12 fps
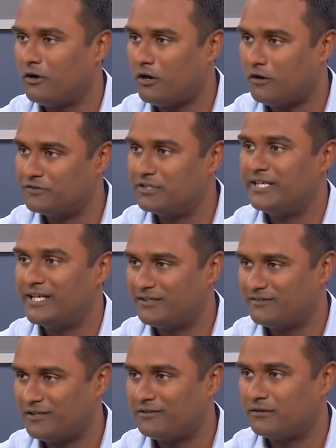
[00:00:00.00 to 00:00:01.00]
of the DNA
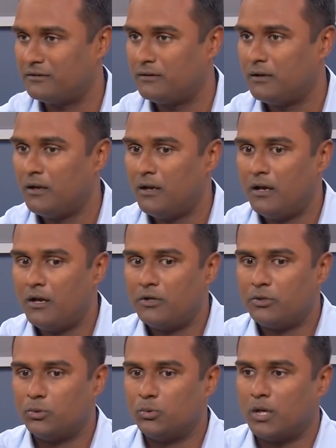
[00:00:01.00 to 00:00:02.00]
Center
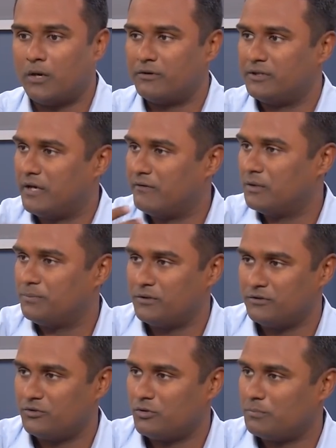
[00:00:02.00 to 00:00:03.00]
to our
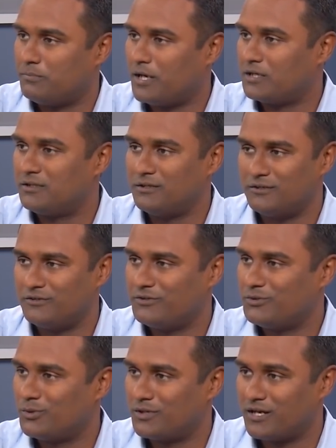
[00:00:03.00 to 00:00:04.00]
developers, to our partners,
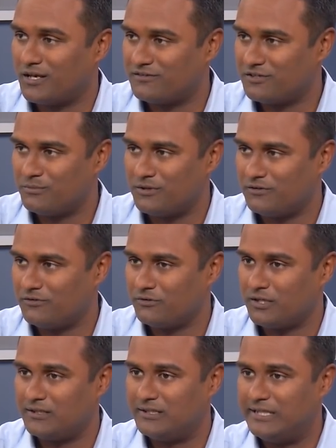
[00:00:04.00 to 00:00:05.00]
to our customers, so
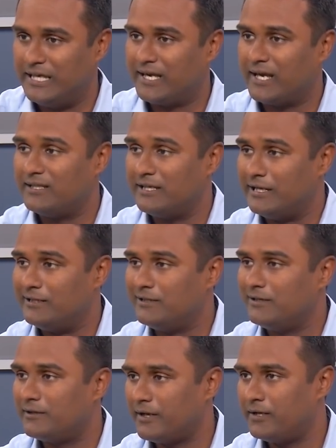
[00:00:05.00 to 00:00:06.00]
that they can
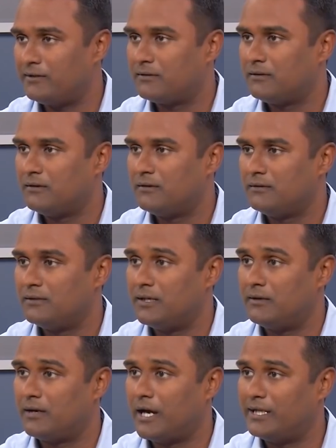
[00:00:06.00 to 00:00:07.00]
integrate
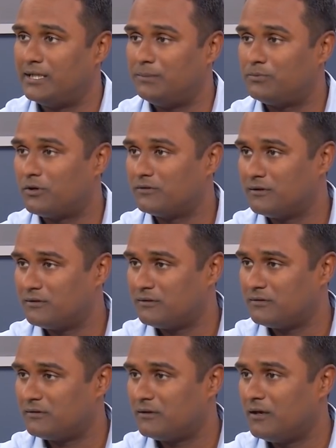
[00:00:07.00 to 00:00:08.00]
their IT
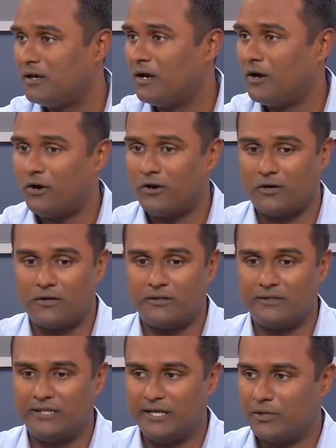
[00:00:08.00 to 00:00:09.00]
processes or
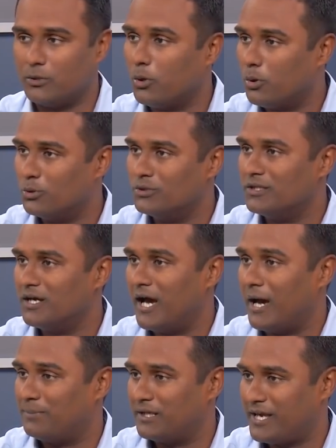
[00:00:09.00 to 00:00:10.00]
their own
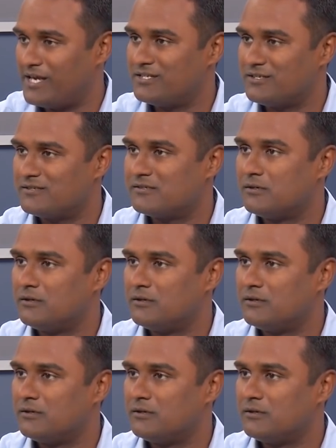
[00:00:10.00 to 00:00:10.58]
applications